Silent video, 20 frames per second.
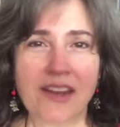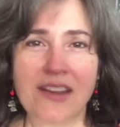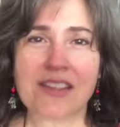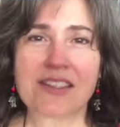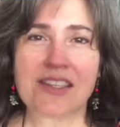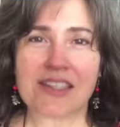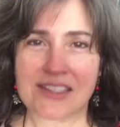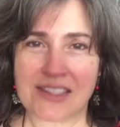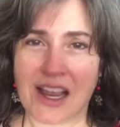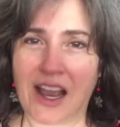
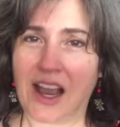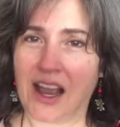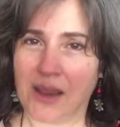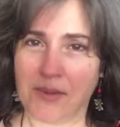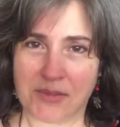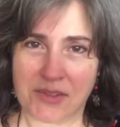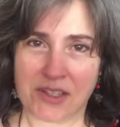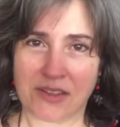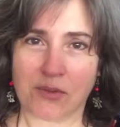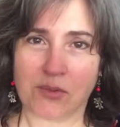is it
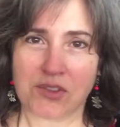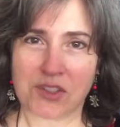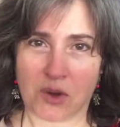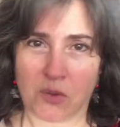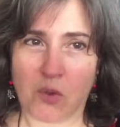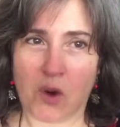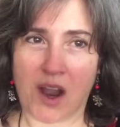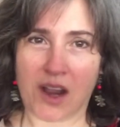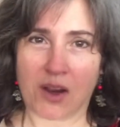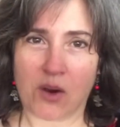time to
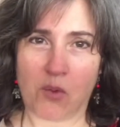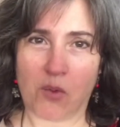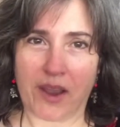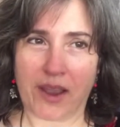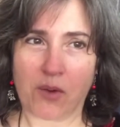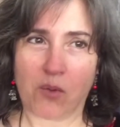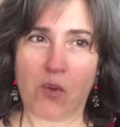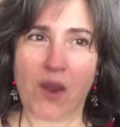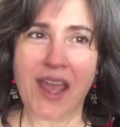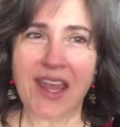walk
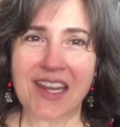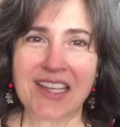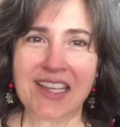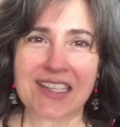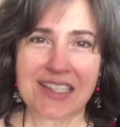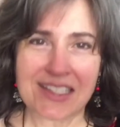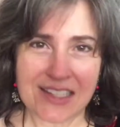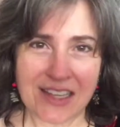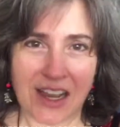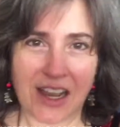away? When
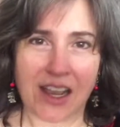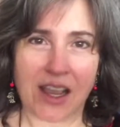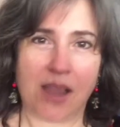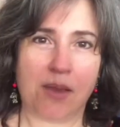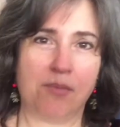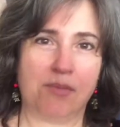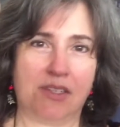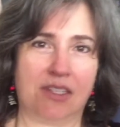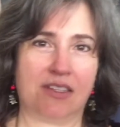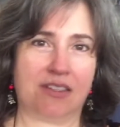is it
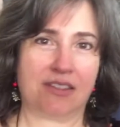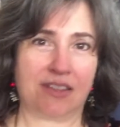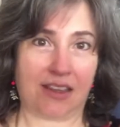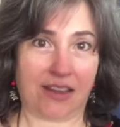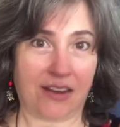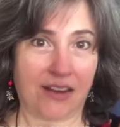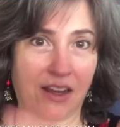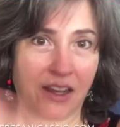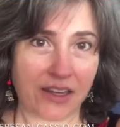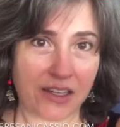time to
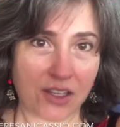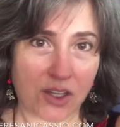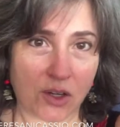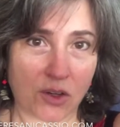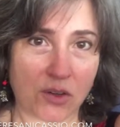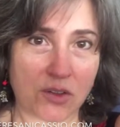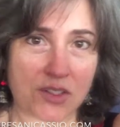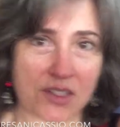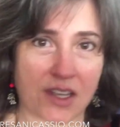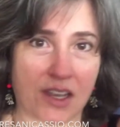say
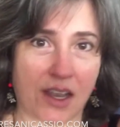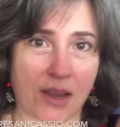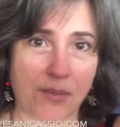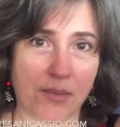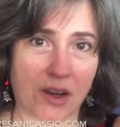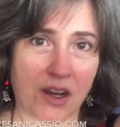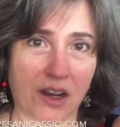adios? I